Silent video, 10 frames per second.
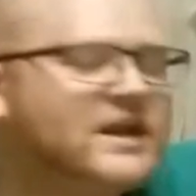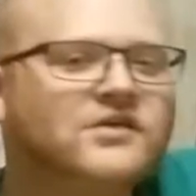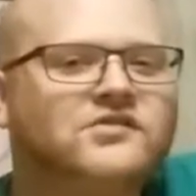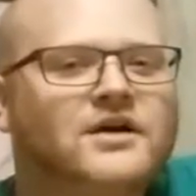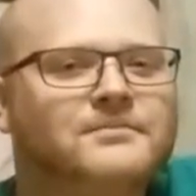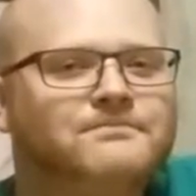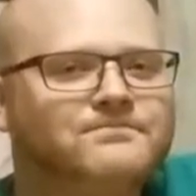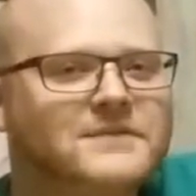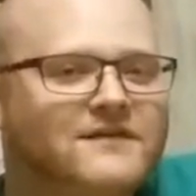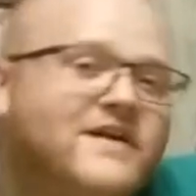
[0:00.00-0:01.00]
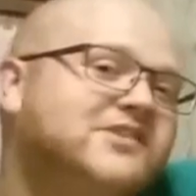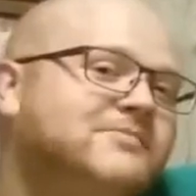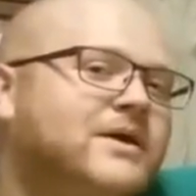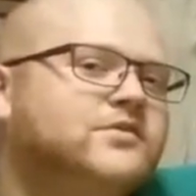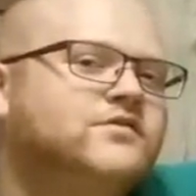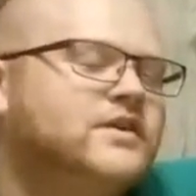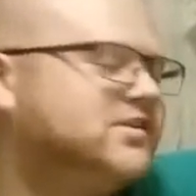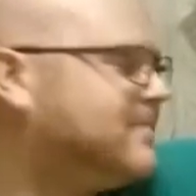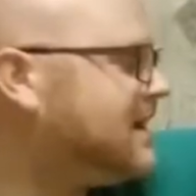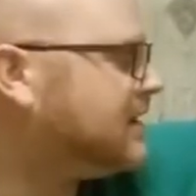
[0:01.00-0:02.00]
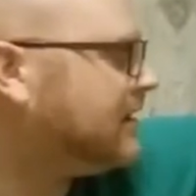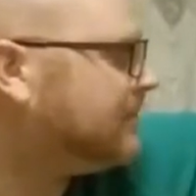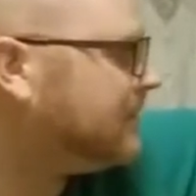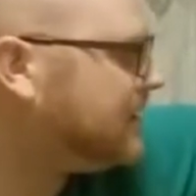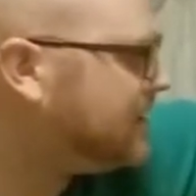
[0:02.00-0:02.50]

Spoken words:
videos on effects pedals for these, making them.